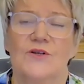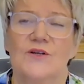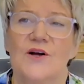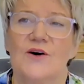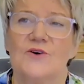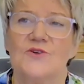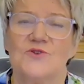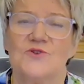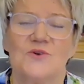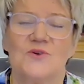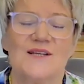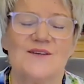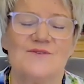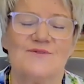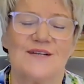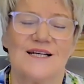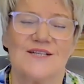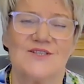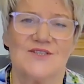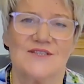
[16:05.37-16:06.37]
You know, Julie
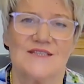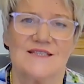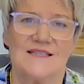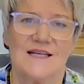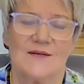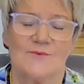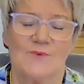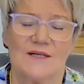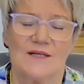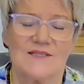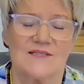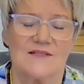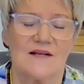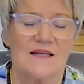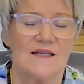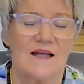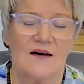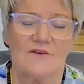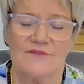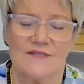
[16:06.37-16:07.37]
Fletcher said once, and I
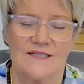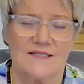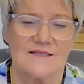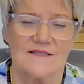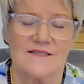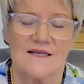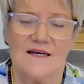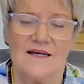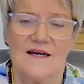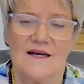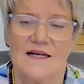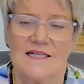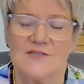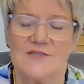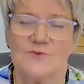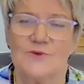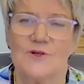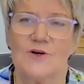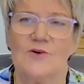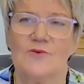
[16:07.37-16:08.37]
love this,
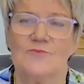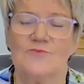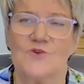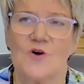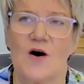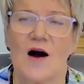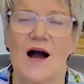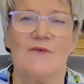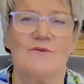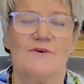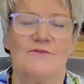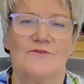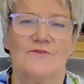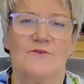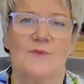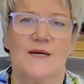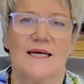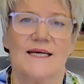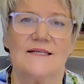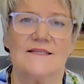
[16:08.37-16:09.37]
it's a real driver for
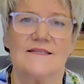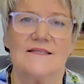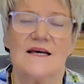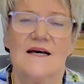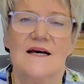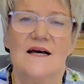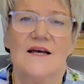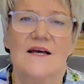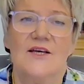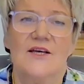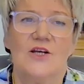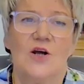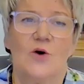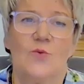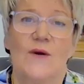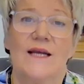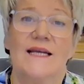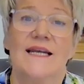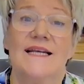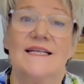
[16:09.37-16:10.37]
me, is, you know,
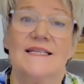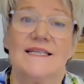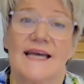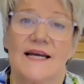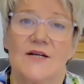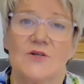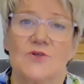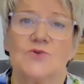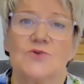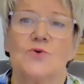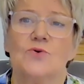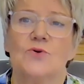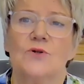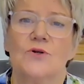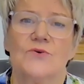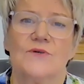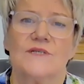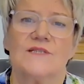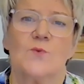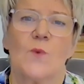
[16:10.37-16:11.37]
we need to get
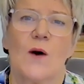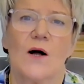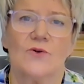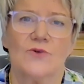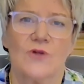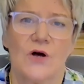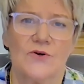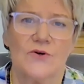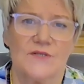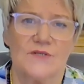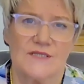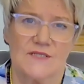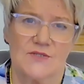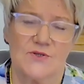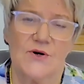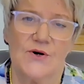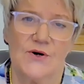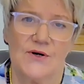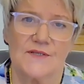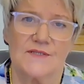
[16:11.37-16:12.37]
doula as well known as
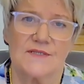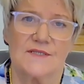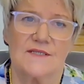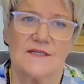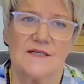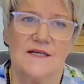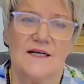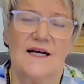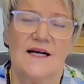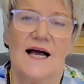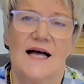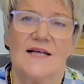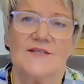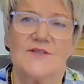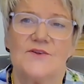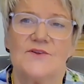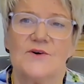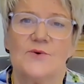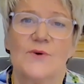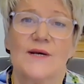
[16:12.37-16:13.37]
nurse,
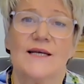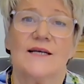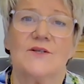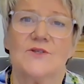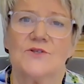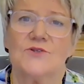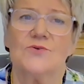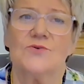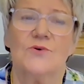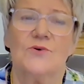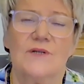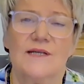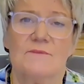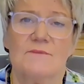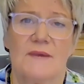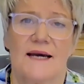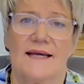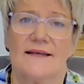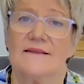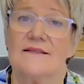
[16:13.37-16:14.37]
so that we can truly
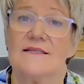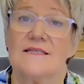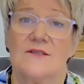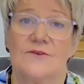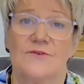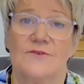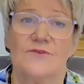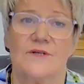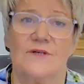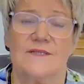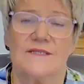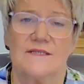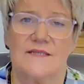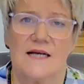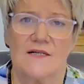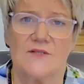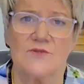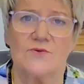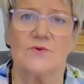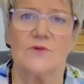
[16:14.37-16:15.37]
make the difference
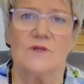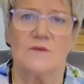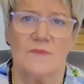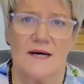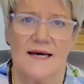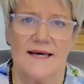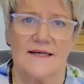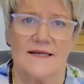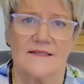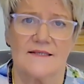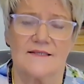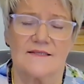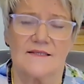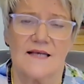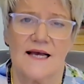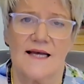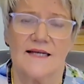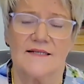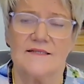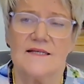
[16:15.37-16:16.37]
that doula makes.
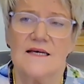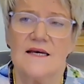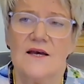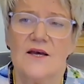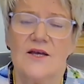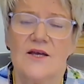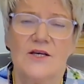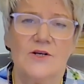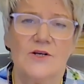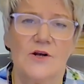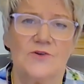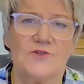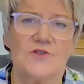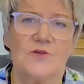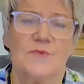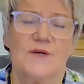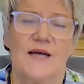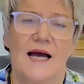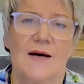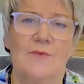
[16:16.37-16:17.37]
And, you know, to
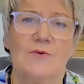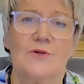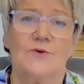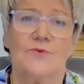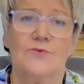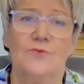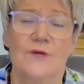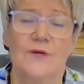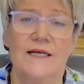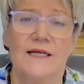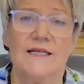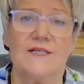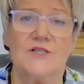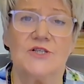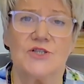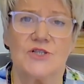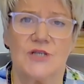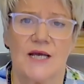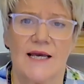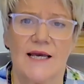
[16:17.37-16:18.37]
be able to really
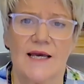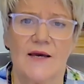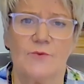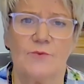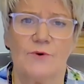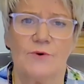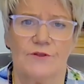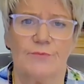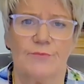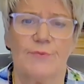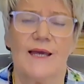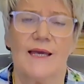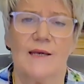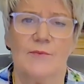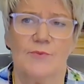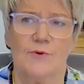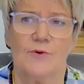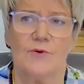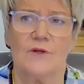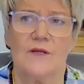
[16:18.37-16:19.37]
share with
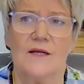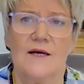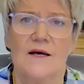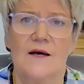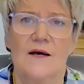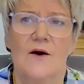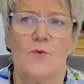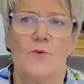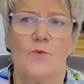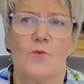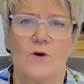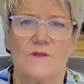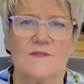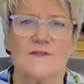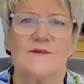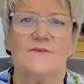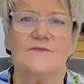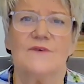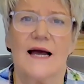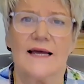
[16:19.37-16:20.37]
people
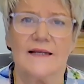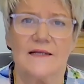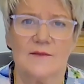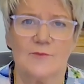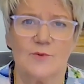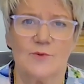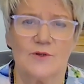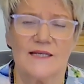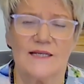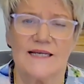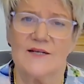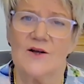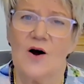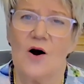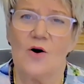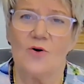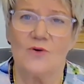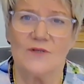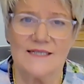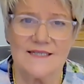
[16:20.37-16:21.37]
what's available in
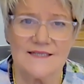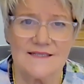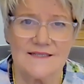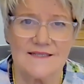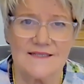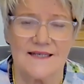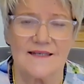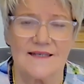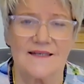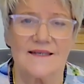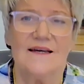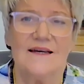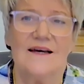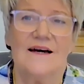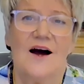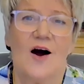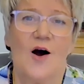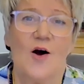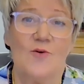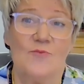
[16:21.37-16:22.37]
holistic
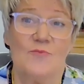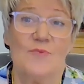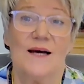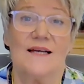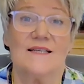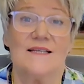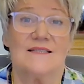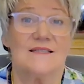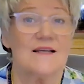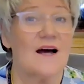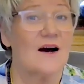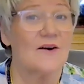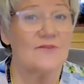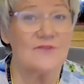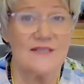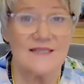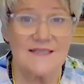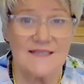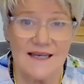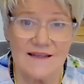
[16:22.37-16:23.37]
home-based
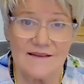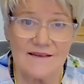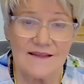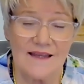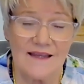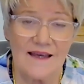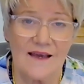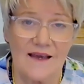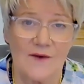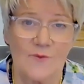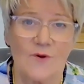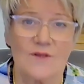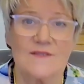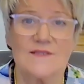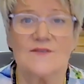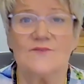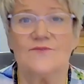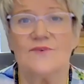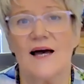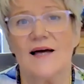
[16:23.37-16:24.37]
after-death care,
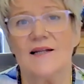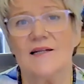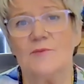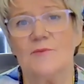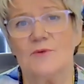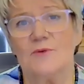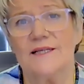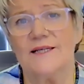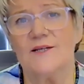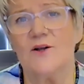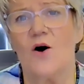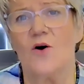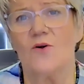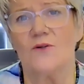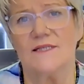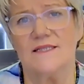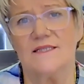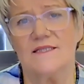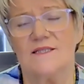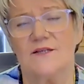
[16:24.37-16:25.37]
what's available in
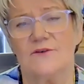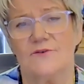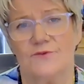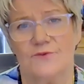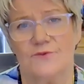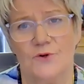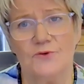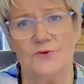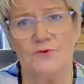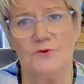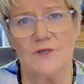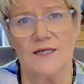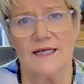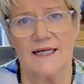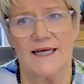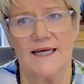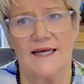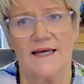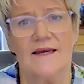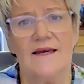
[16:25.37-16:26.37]
holistic funeral
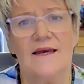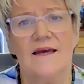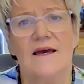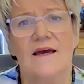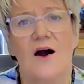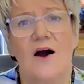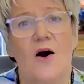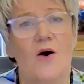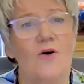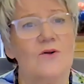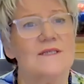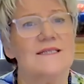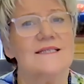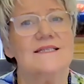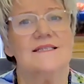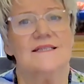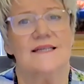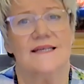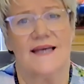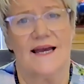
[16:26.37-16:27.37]
care,
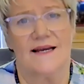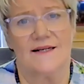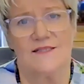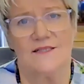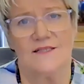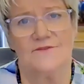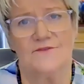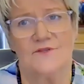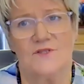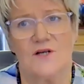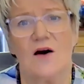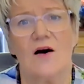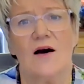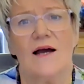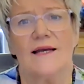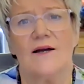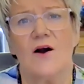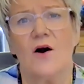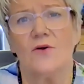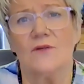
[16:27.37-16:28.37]
holistic active
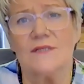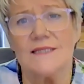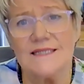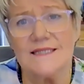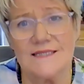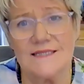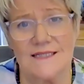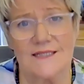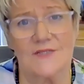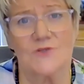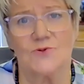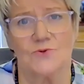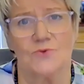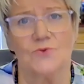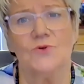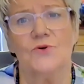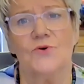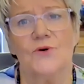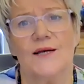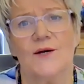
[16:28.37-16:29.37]
dying, holistic
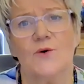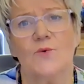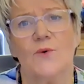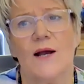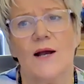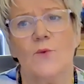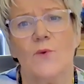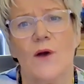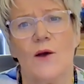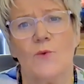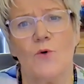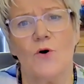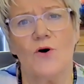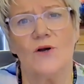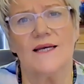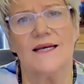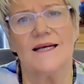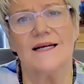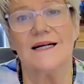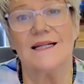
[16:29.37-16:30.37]
doulaing, where we're
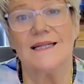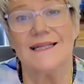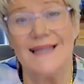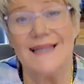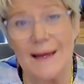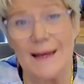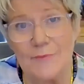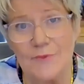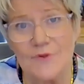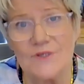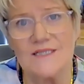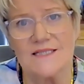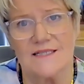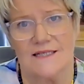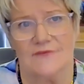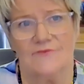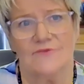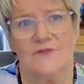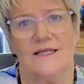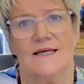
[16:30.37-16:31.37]
working
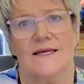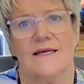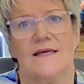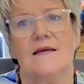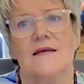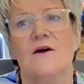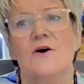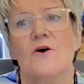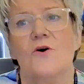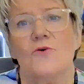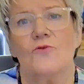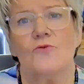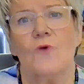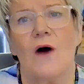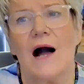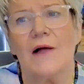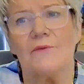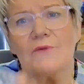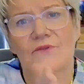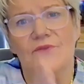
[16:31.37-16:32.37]
collaboratively
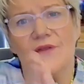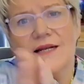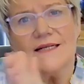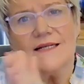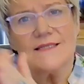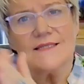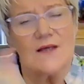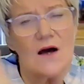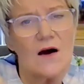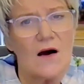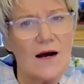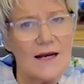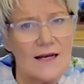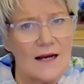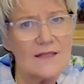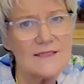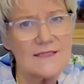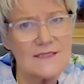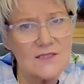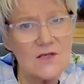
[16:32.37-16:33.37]
rather than
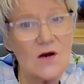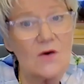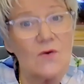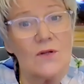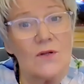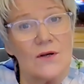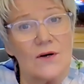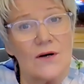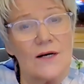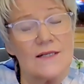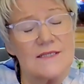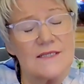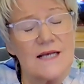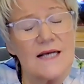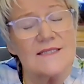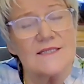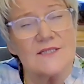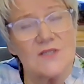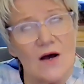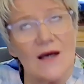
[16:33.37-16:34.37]
as
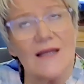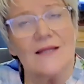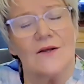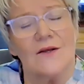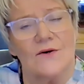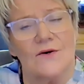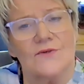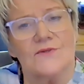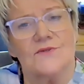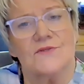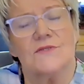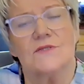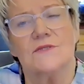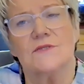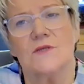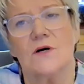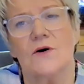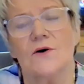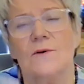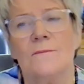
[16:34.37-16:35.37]
silos.
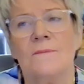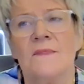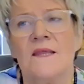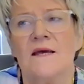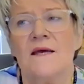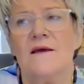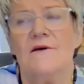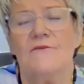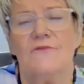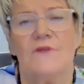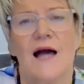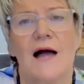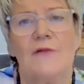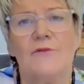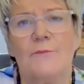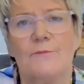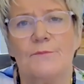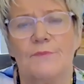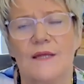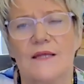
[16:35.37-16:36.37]
So the
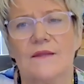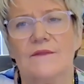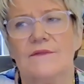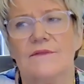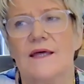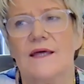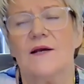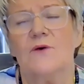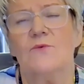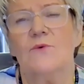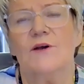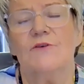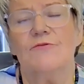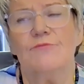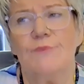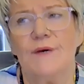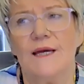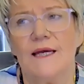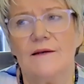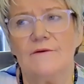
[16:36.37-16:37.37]
other big thing
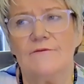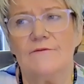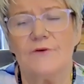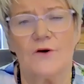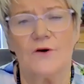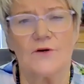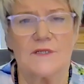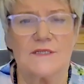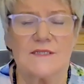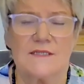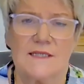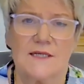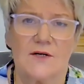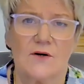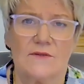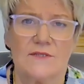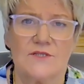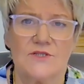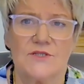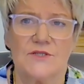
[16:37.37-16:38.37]
we've been focusing
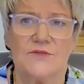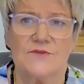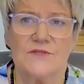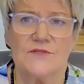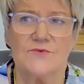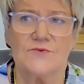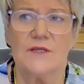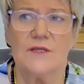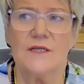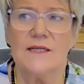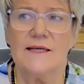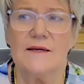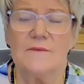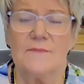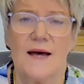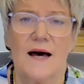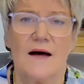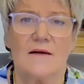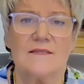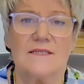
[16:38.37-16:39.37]
on this year is really
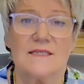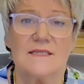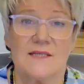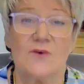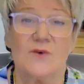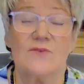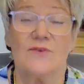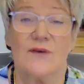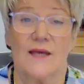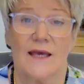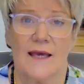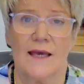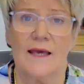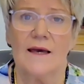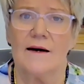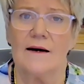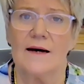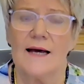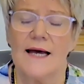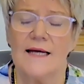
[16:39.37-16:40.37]
about self-care.